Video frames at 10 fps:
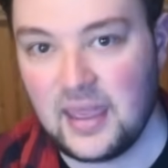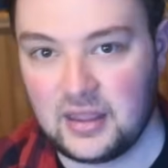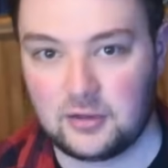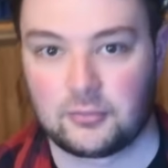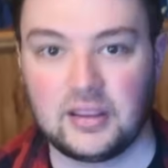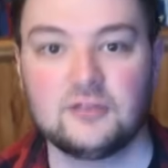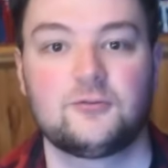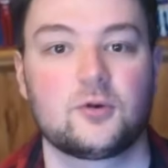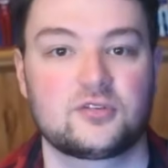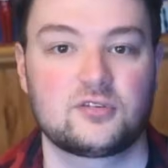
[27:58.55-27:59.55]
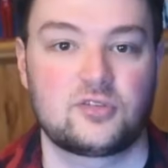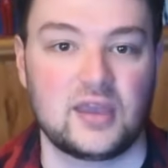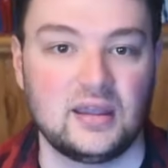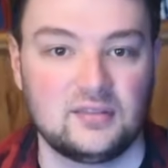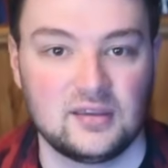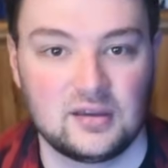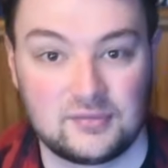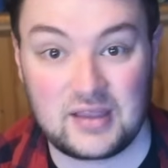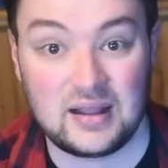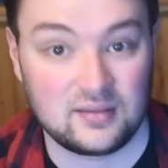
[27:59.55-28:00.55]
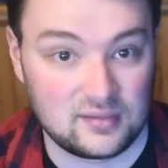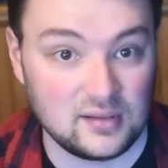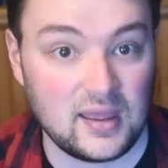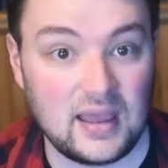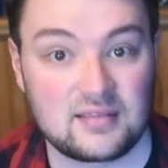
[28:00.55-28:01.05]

and it reinforces the idea Godzilla